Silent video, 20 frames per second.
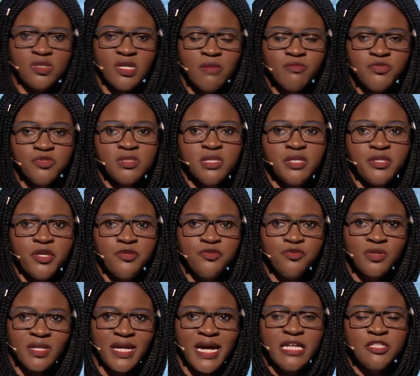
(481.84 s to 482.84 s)
to come together and
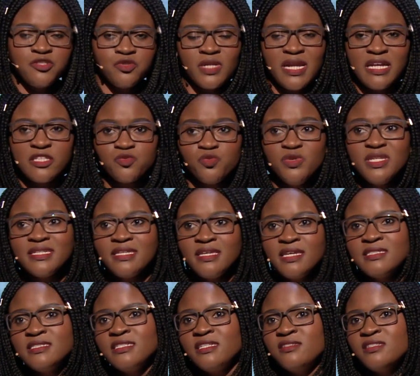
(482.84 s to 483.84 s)
unite so that we
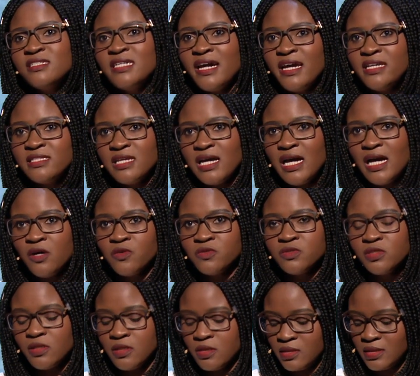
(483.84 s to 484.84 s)
kick these guys
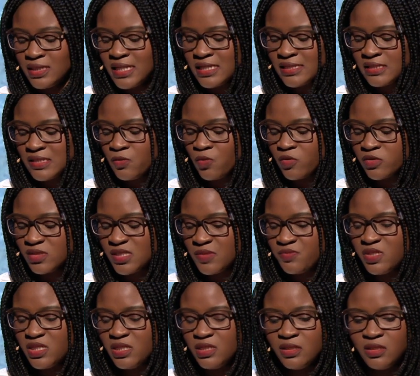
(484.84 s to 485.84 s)
out. That was the
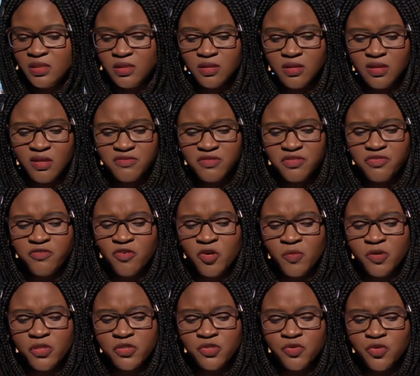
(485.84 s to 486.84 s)
beginning of the Faure
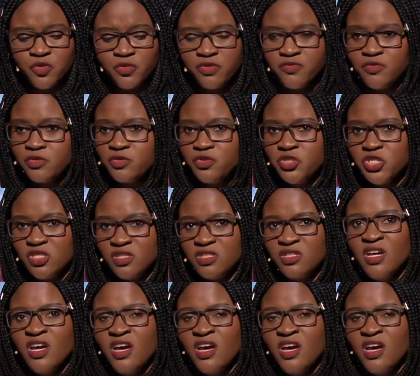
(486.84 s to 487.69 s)
Must Go revolution.